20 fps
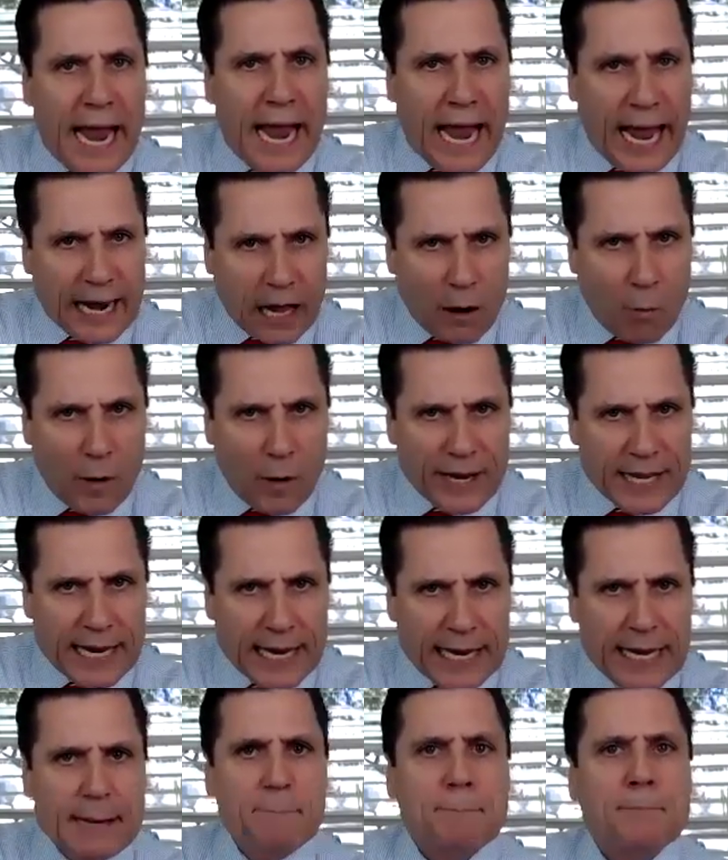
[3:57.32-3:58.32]
and I want you to
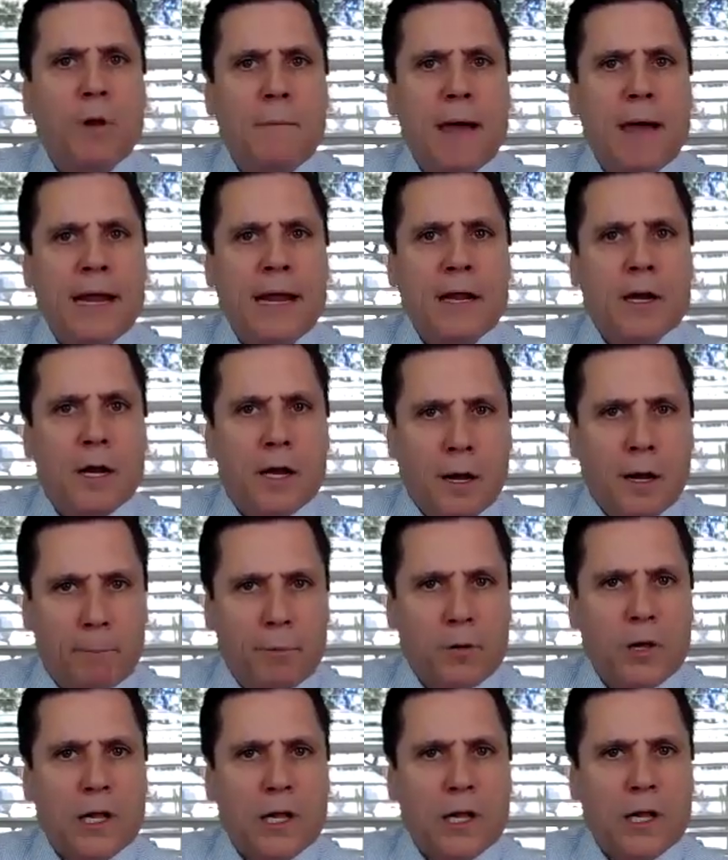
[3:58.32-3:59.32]
implement it
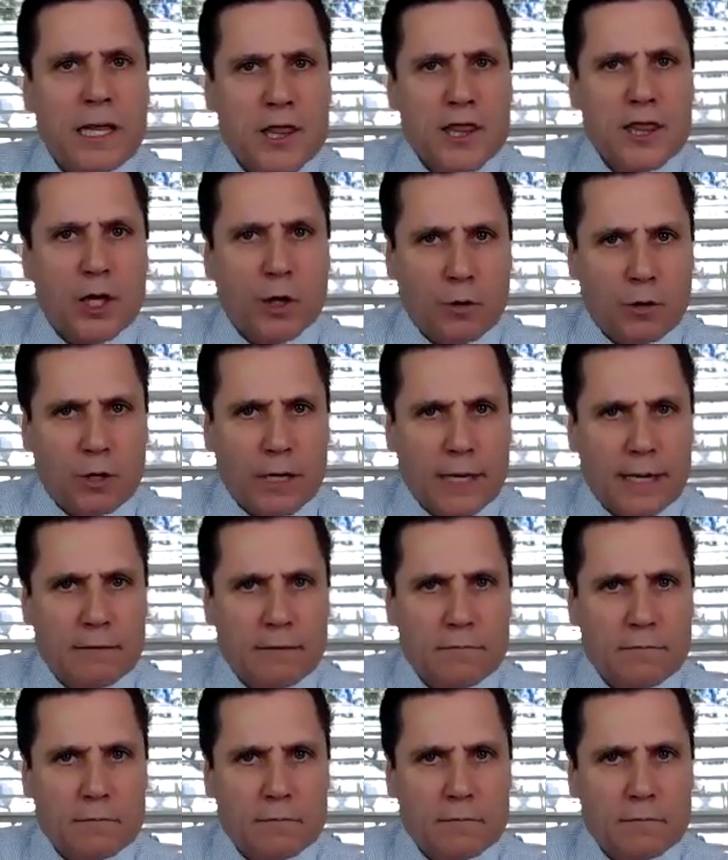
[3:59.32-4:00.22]
completely and thoroughly.